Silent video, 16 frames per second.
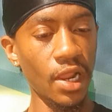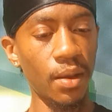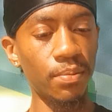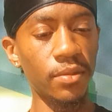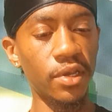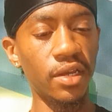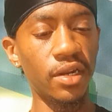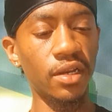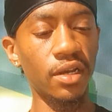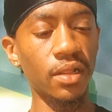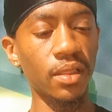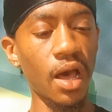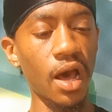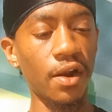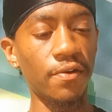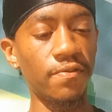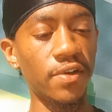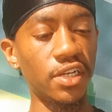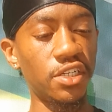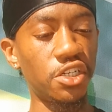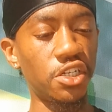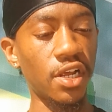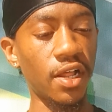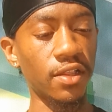I'm getting a lot of
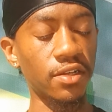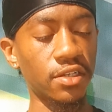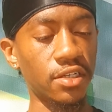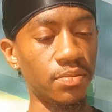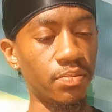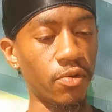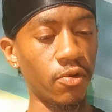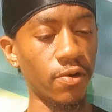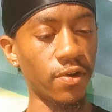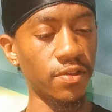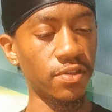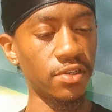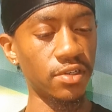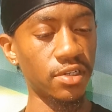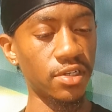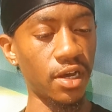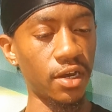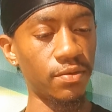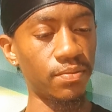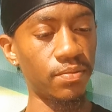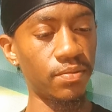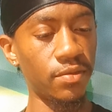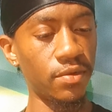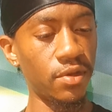angelic support at this time.
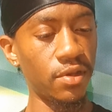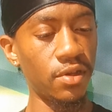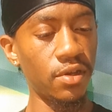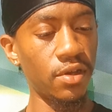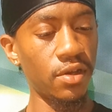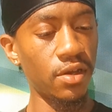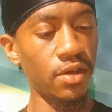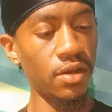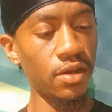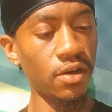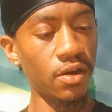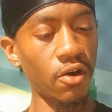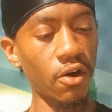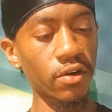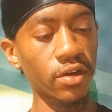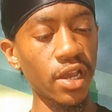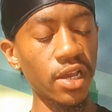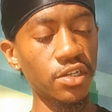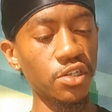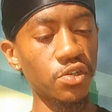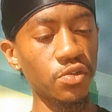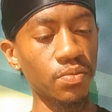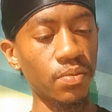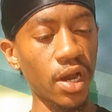
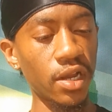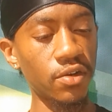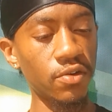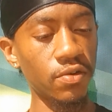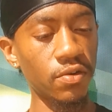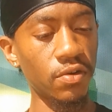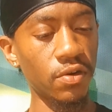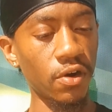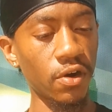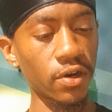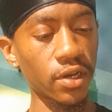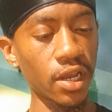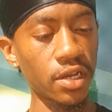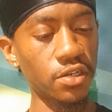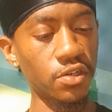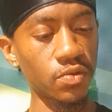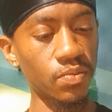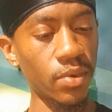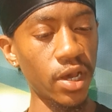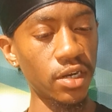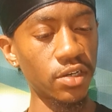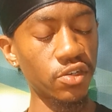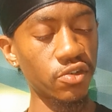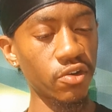Archangel Michael, Archangel
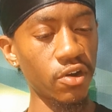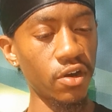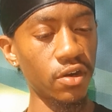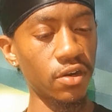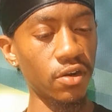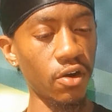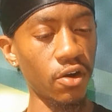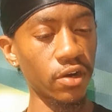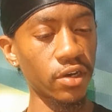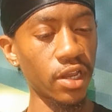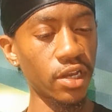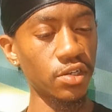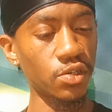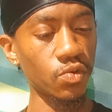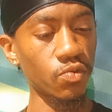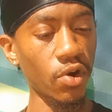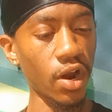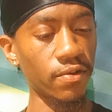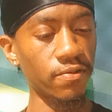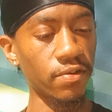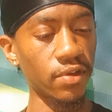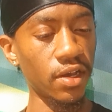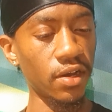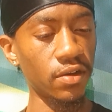Metatron, Archangel
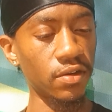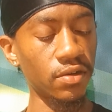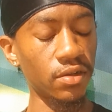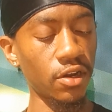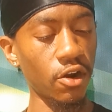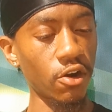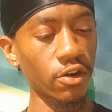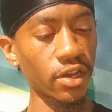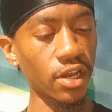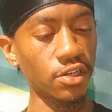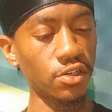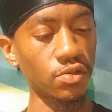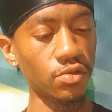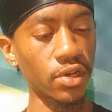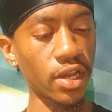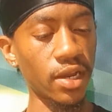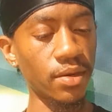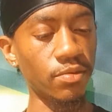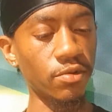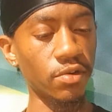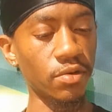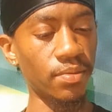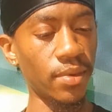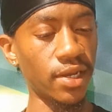Raphael, Archangel
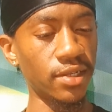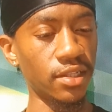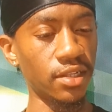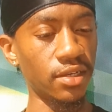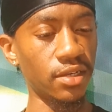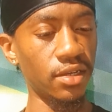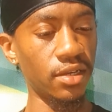Gabriel mainly.